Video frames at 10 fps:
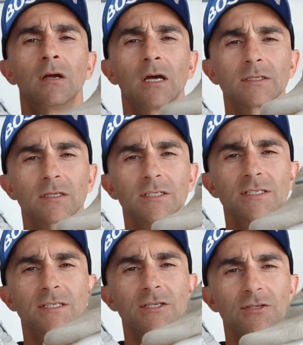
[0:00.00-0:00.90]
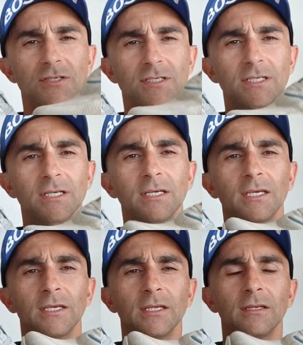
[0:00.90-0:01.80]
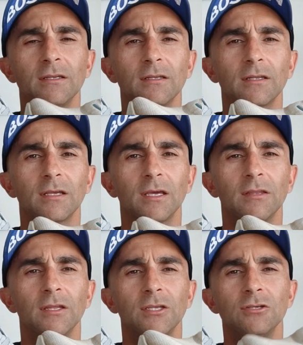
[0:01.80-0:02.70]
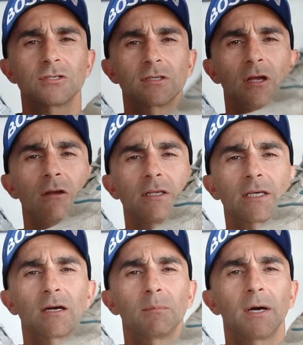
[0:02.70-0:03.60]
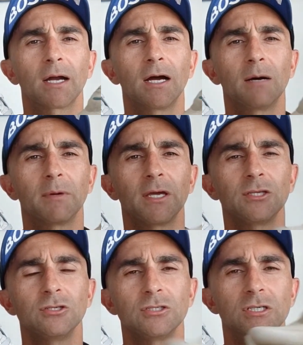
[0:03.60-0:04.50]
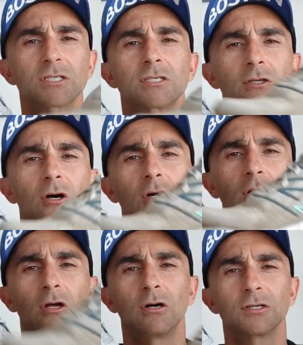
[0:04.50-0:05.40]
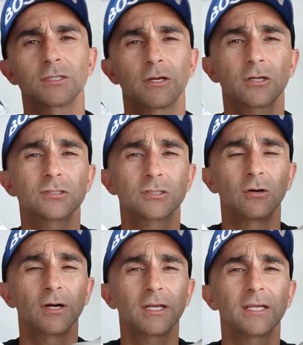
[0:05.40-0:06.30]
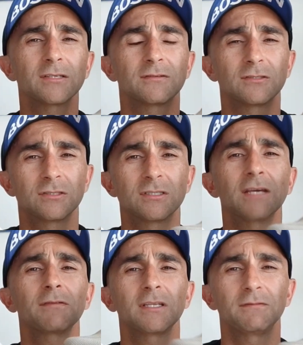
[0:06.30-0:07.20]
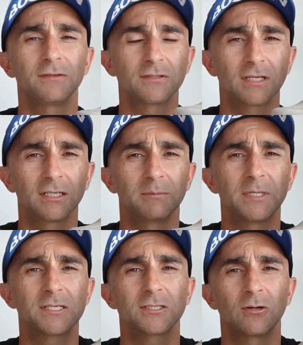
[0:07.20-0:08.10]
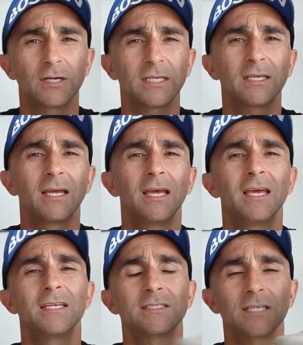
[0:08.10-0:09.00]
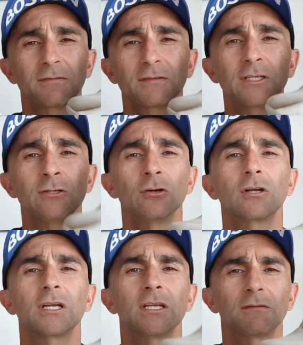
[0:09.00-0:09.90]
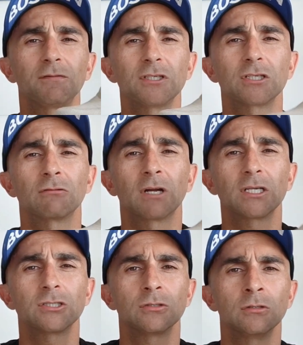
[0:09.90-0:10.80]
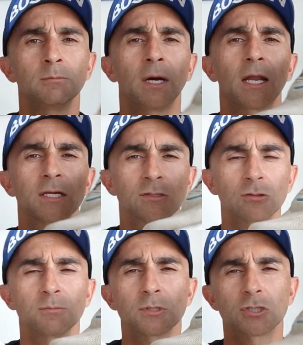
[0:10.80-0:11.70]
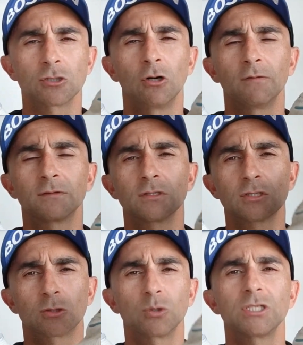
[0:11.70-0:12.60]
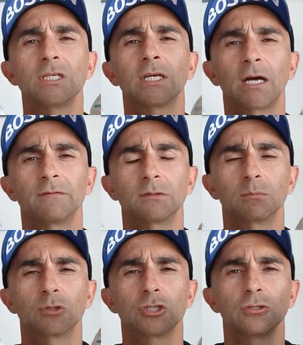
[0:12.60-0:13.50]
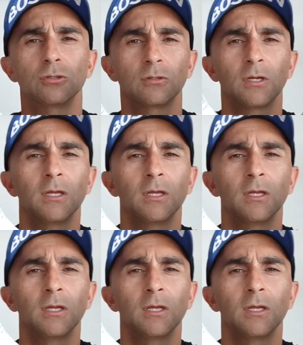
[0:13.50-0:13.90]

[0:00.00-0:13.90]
As I just said, you sink in and then you slowly come back up and you just slog along. So it definitely feels a little bit soggy, definitely not an efficient running shoe, but a super soft, squishy, comfortable shoe.